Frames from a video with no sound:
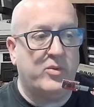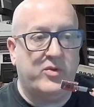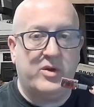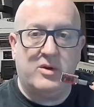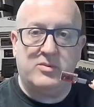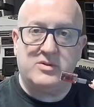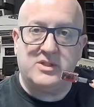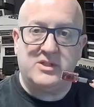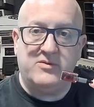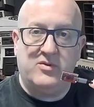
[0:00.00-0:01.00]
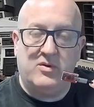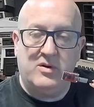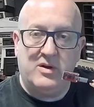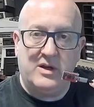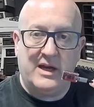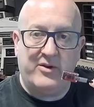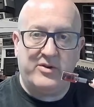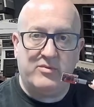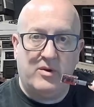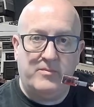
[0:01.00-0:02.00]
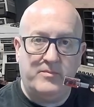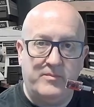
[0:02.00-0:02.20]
with the Commodore 64 character ROM.